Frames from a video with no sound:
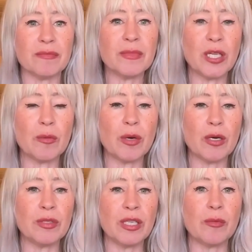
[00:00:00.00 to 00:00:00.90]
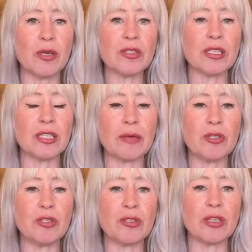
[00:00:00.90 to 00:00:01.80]
Most of the time you
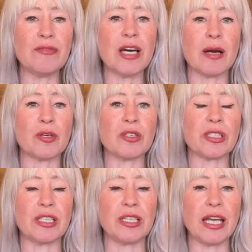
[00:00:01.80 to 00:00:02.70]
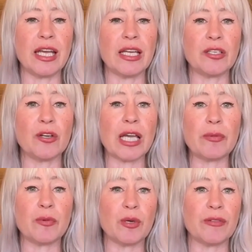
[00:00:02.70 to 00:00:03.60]
do love that person and you're
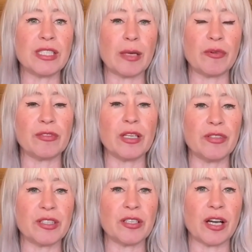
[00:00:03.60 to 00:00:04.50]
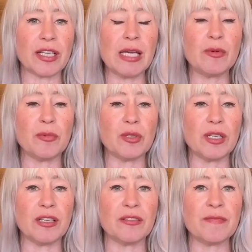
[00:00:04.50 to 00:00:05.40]
capable of a type of love that they're not capable
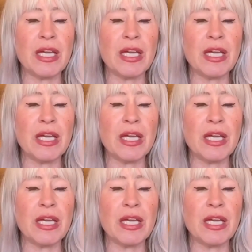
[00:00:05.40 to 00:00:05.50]
of.